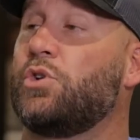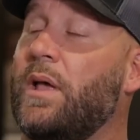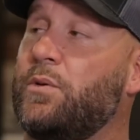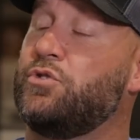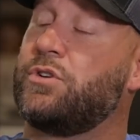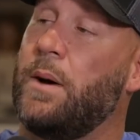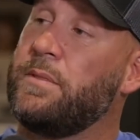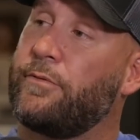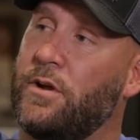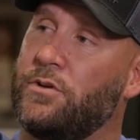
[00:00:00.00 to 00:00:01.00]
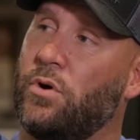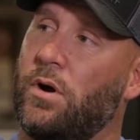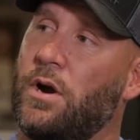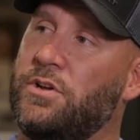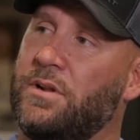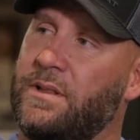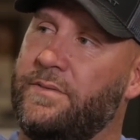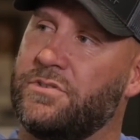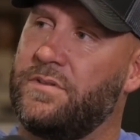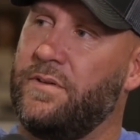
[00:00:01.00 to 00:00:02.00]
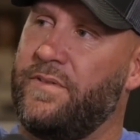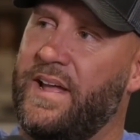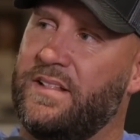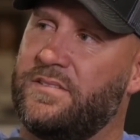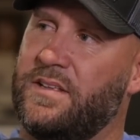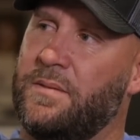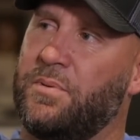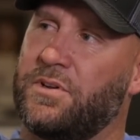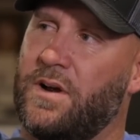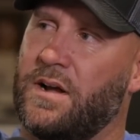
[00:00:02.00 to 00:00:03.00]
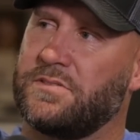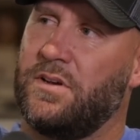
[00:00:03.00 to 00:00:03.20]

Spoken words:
So like when you come in the front door, are you going to leave the Vans and then put the Crocs